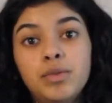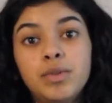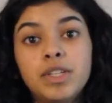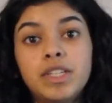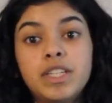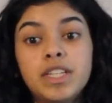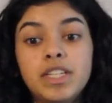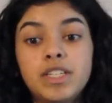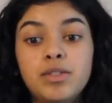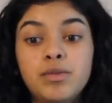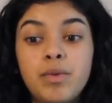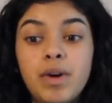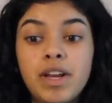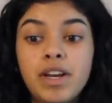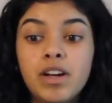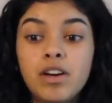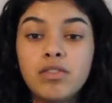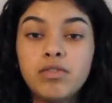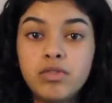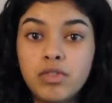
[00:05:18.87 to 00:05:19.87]
which is when
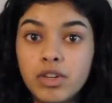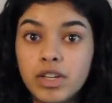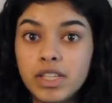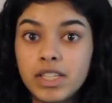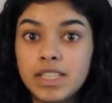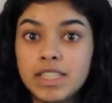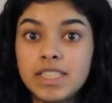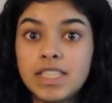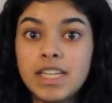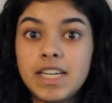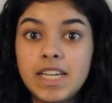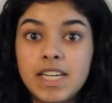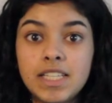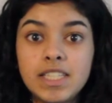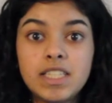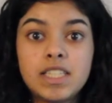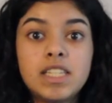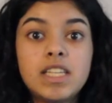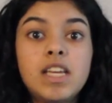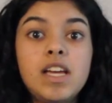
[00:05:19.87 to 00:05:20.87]
a foilist
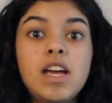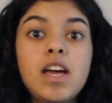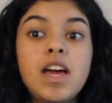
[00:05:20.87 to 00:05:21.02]
hits